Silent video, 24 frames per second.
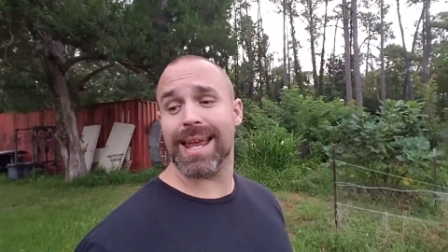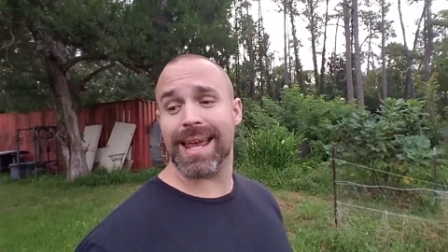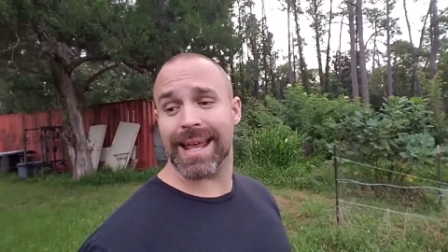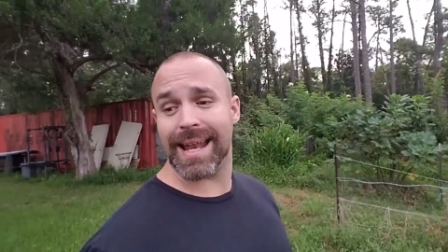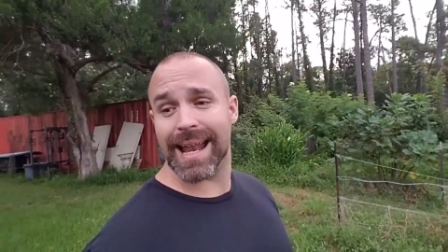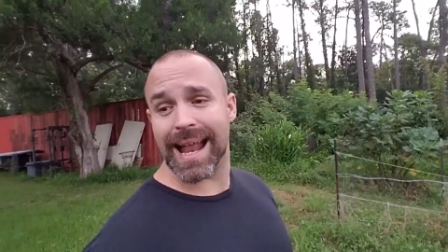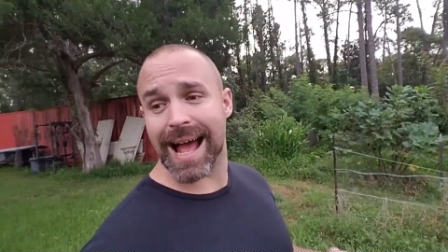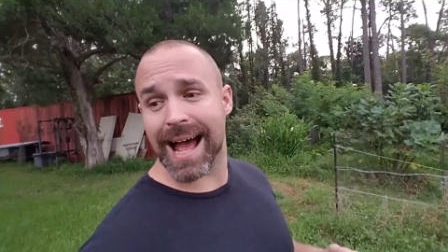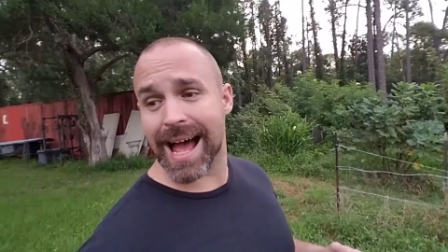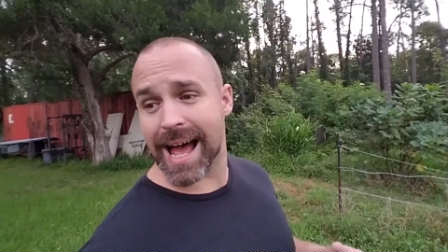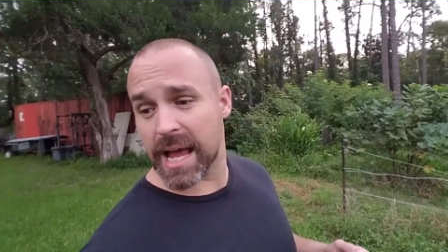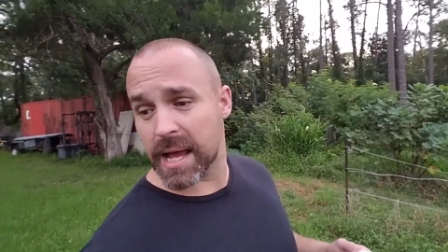
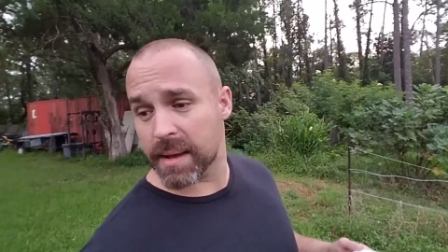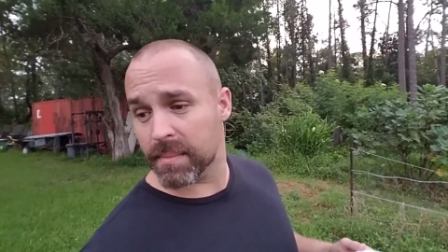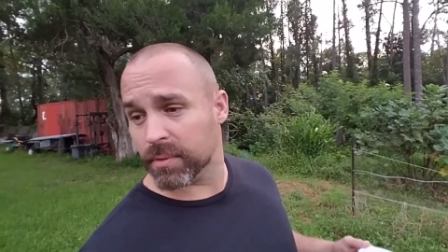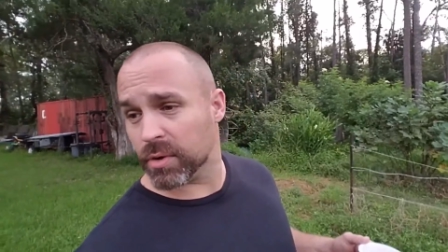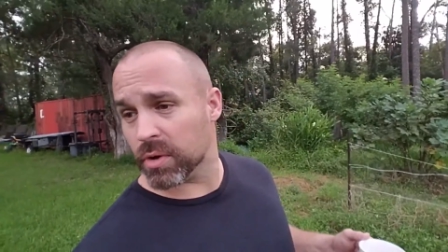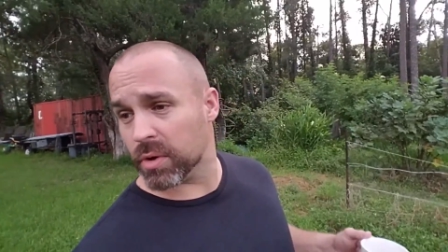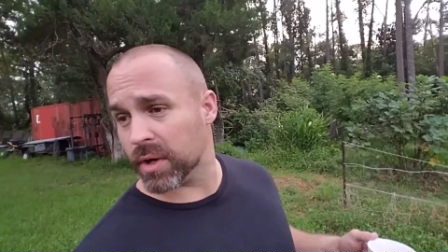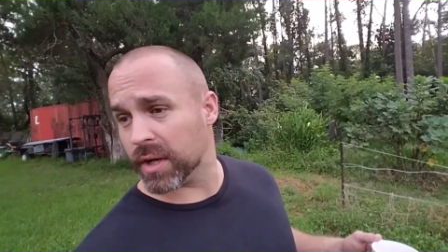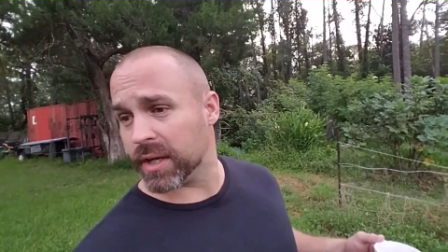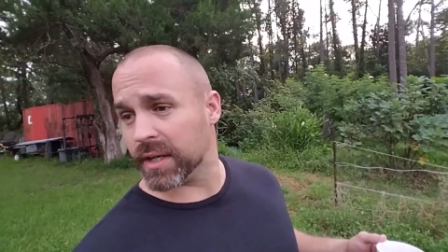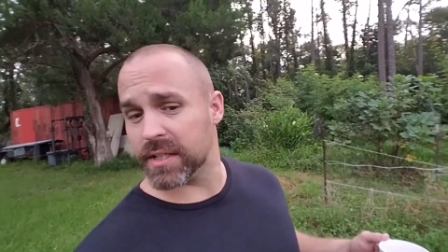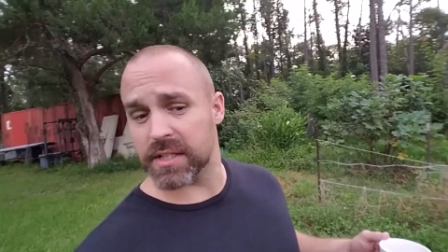and I am
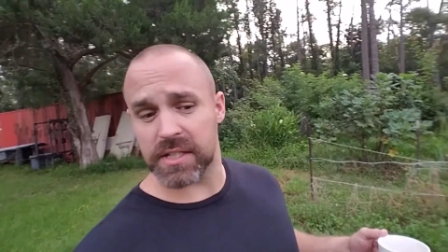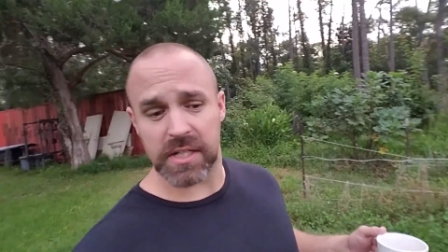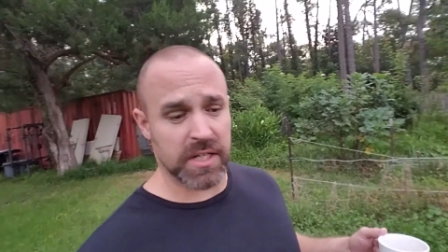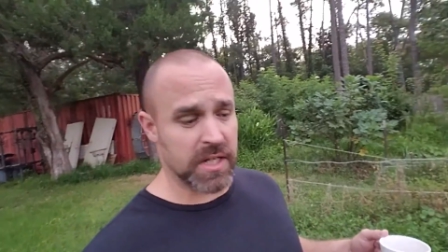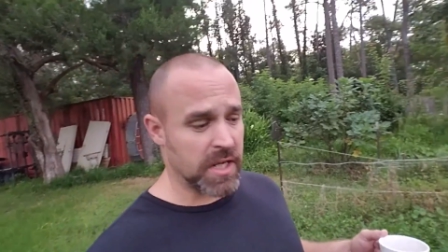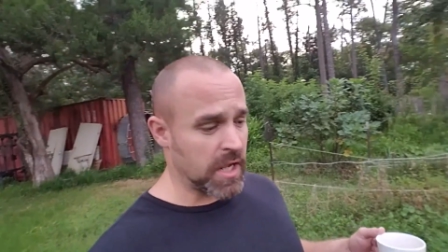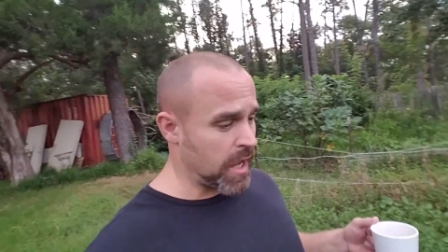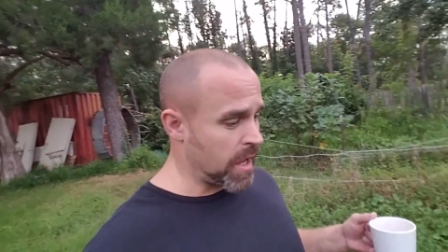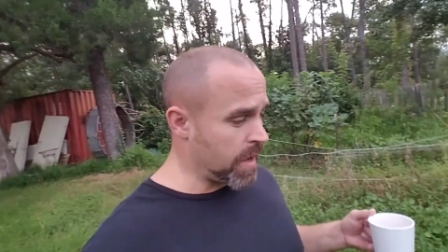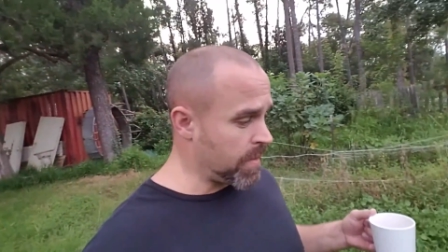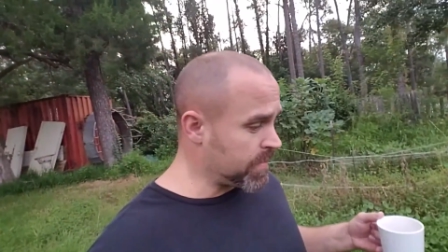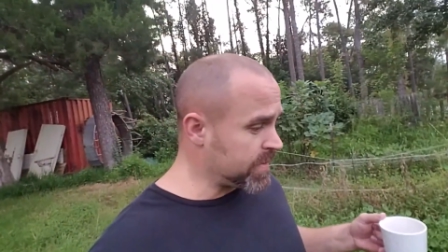going to
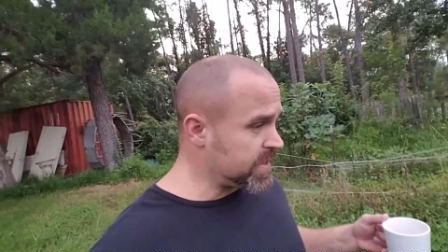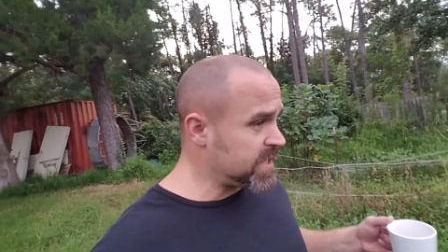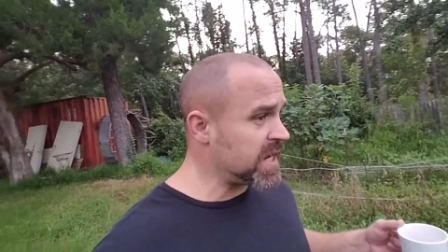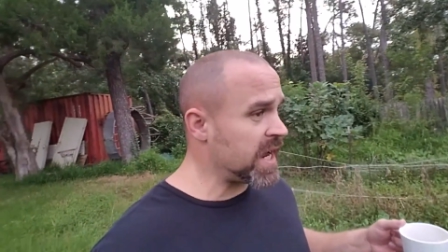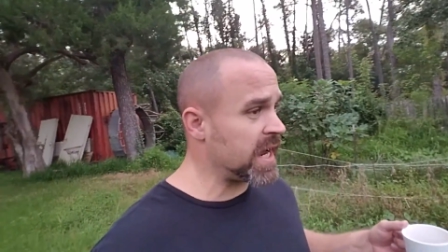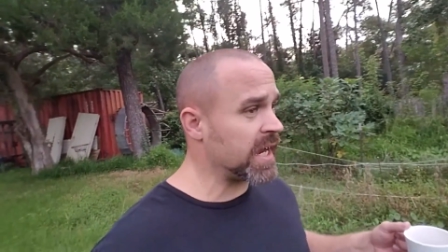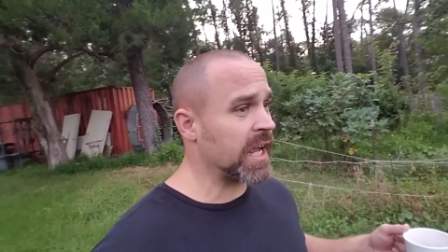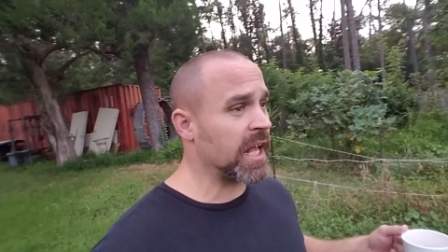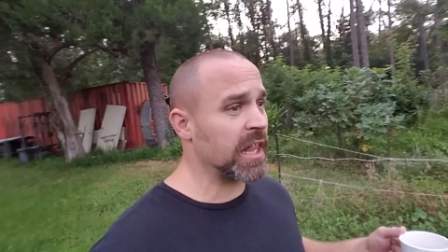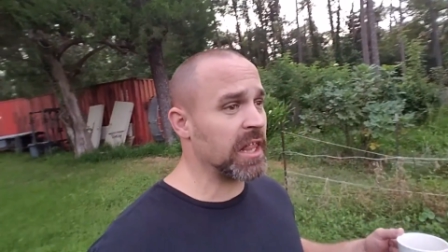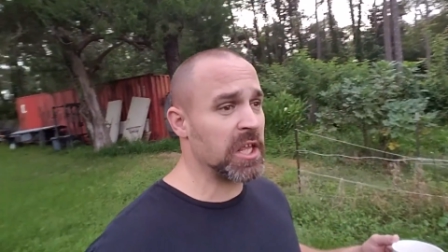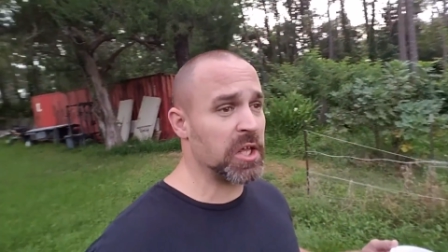come
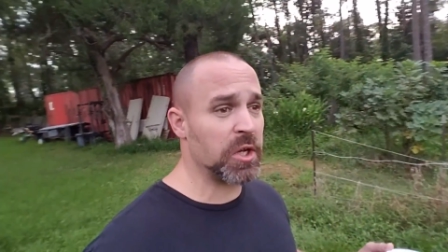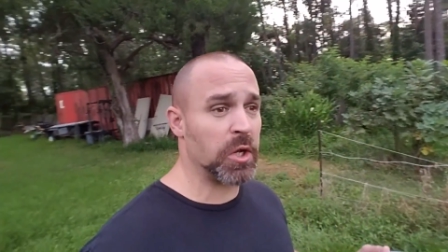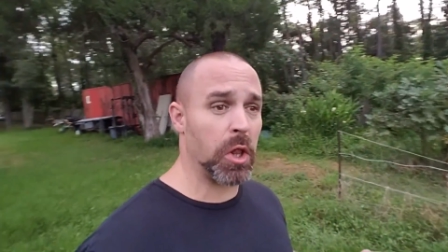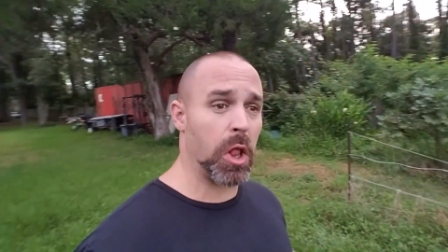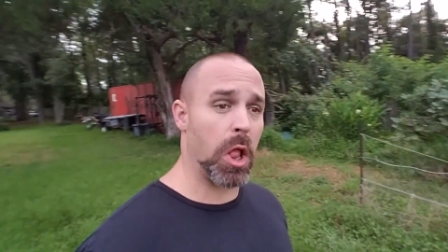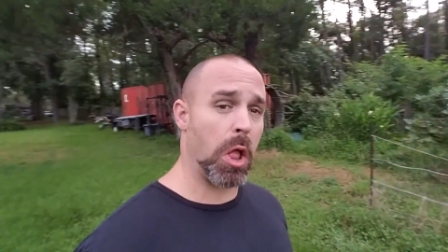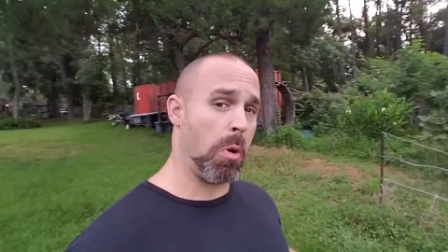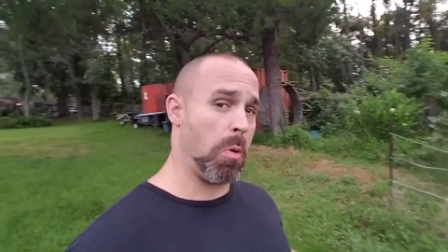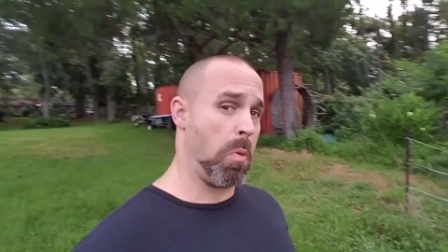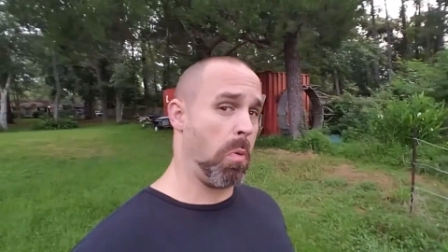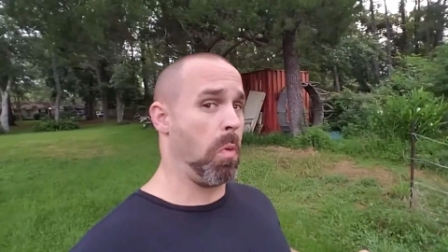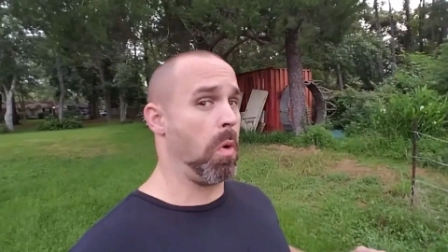take a
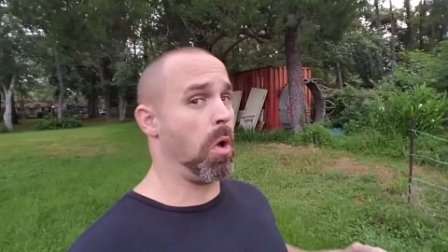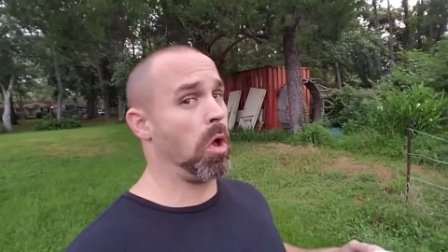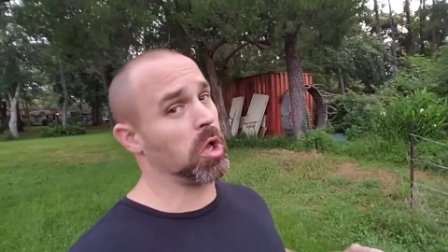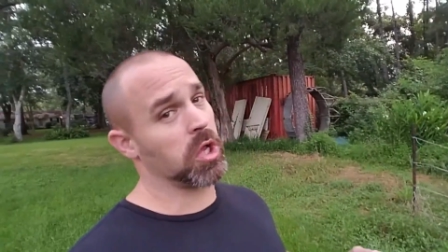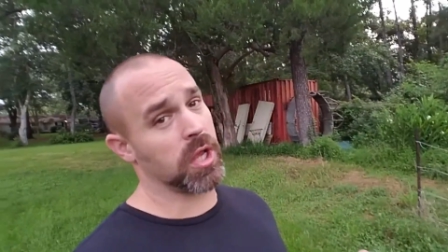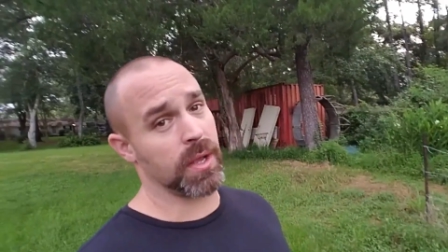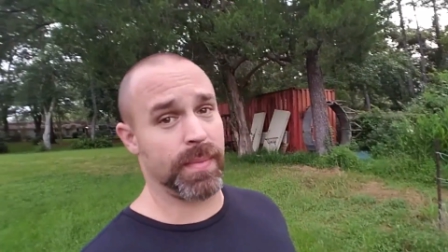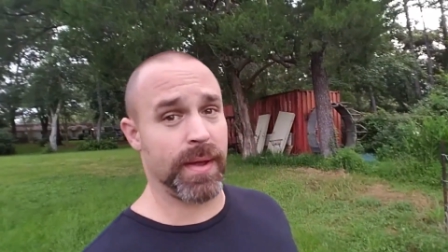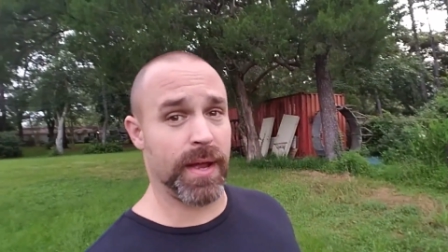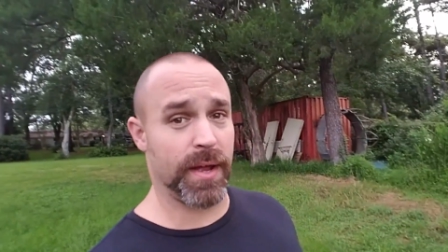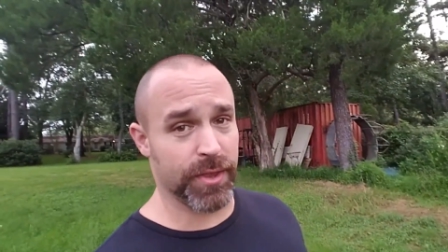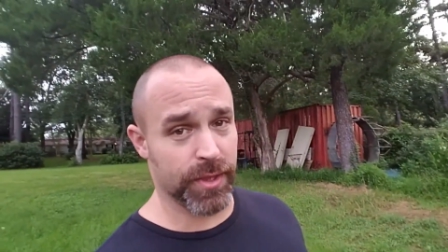little
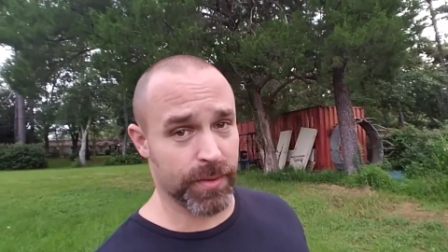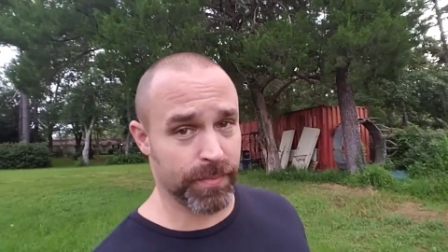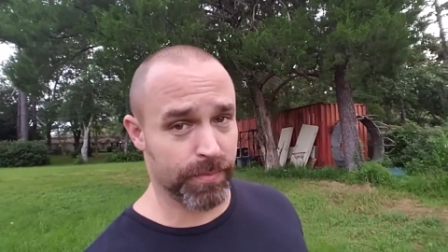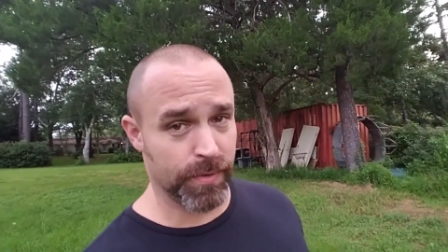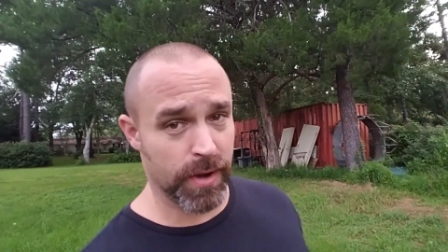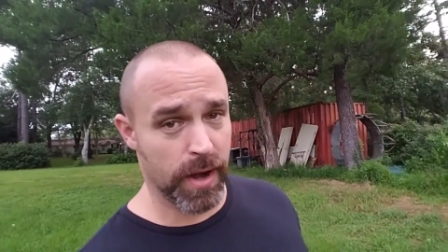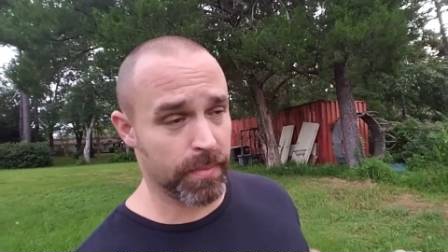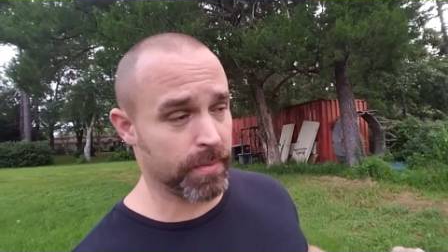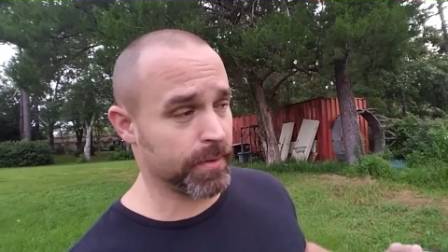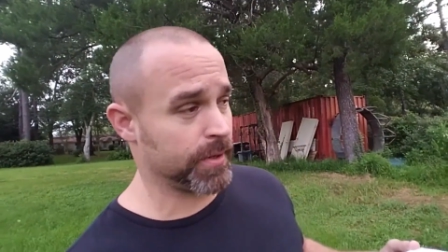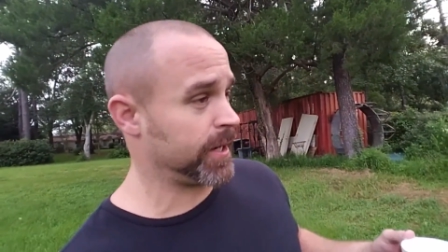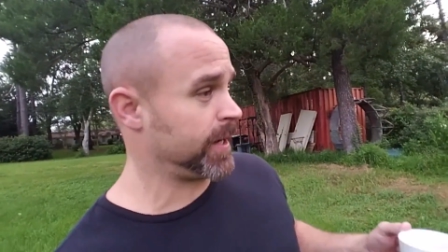walk about the
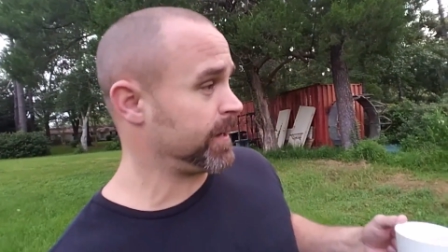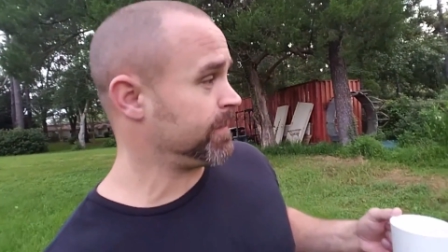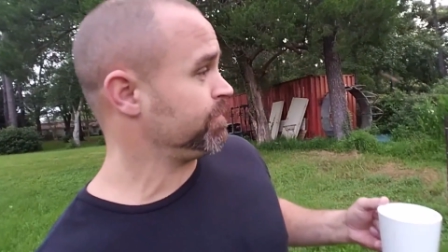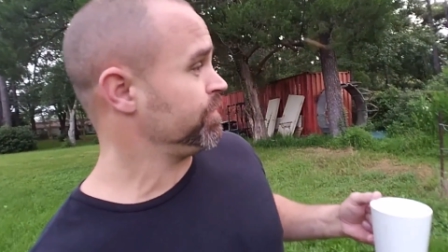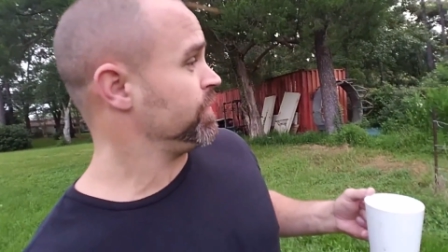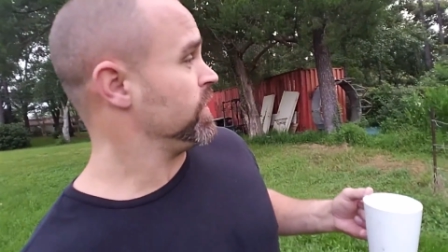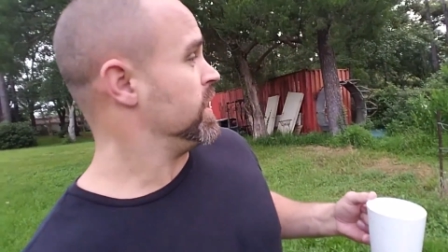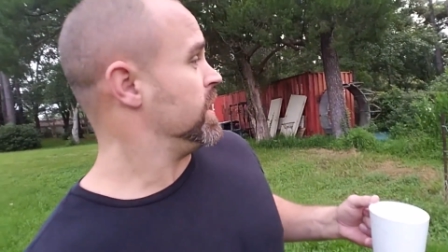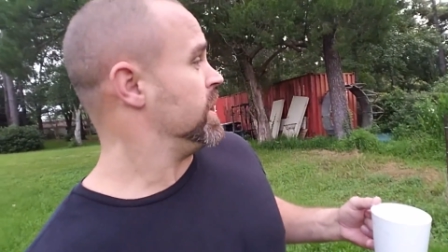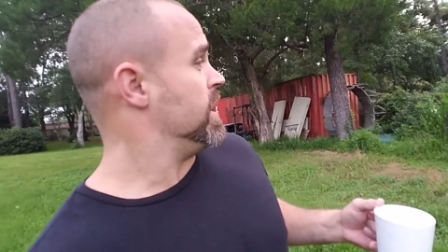property